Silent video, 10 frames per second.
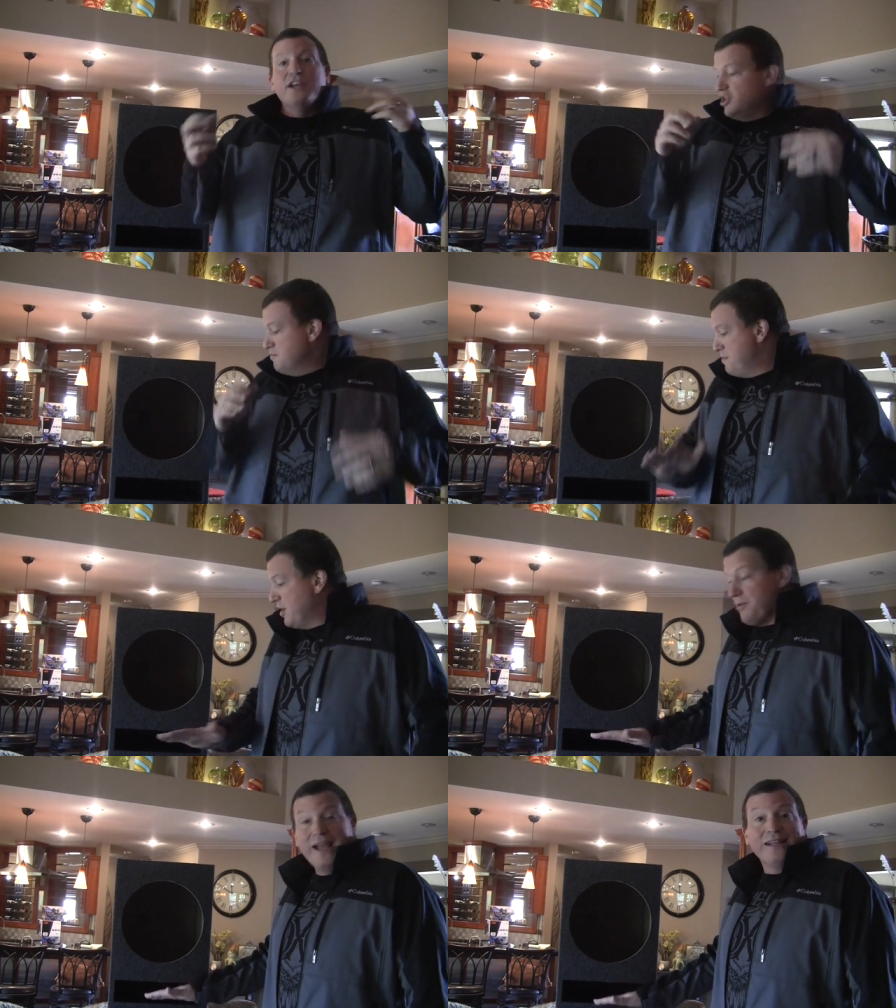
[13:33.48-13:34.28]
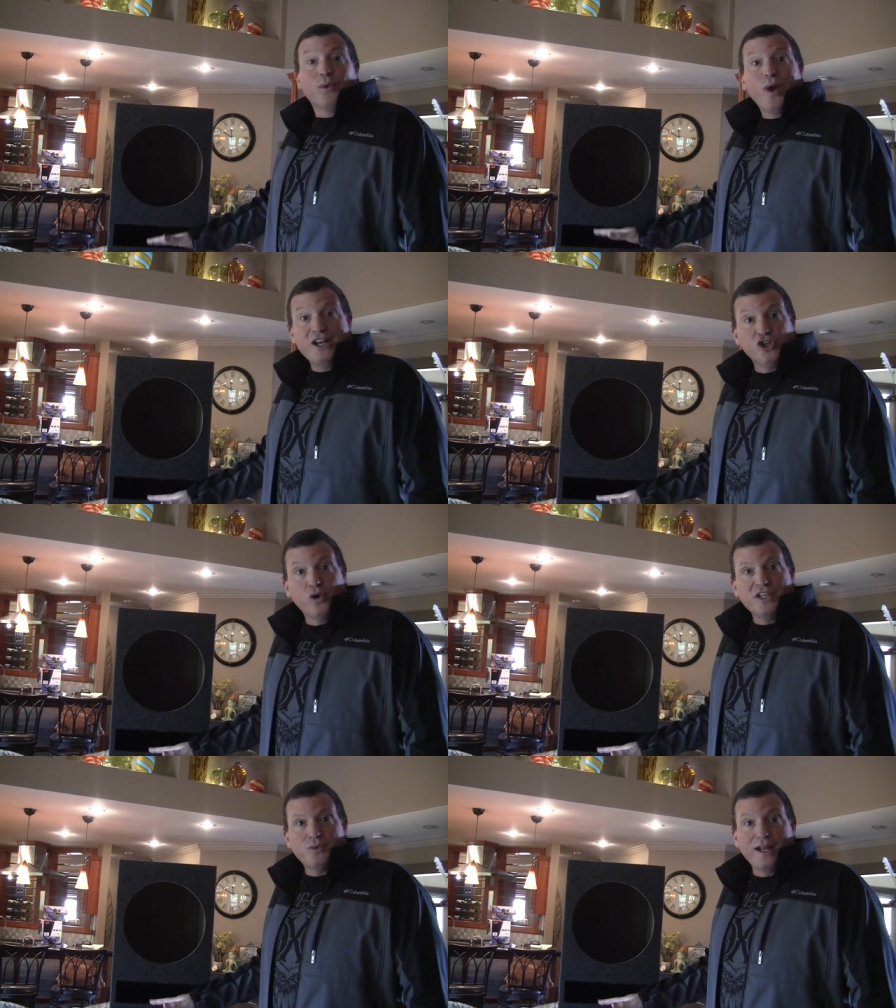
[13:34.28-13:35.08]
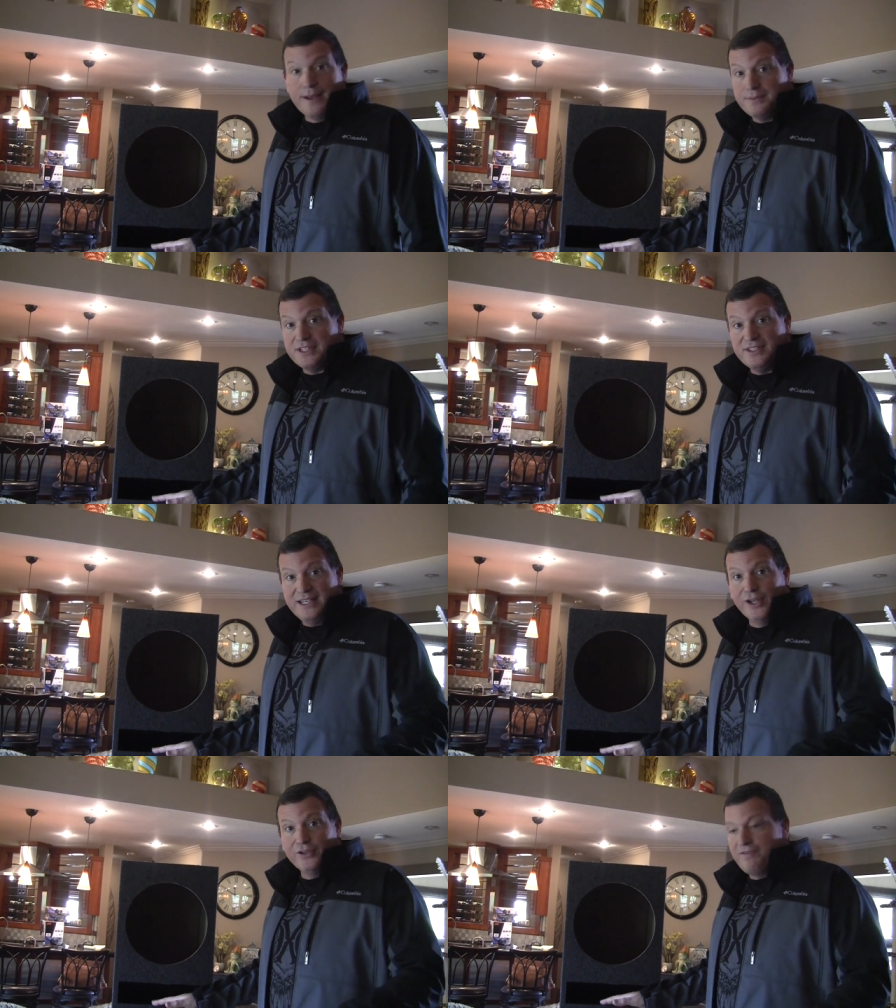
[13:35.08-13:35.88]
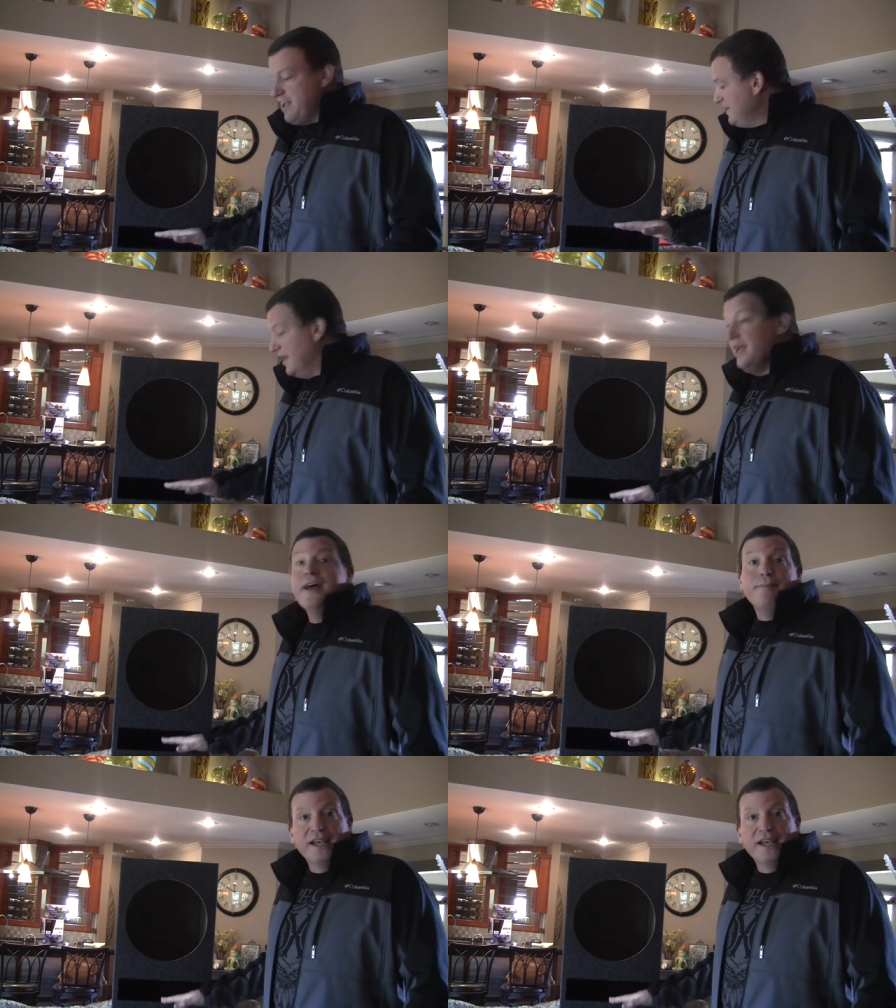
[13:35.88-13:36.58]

you better make the right choice when it comes to sealed or vented,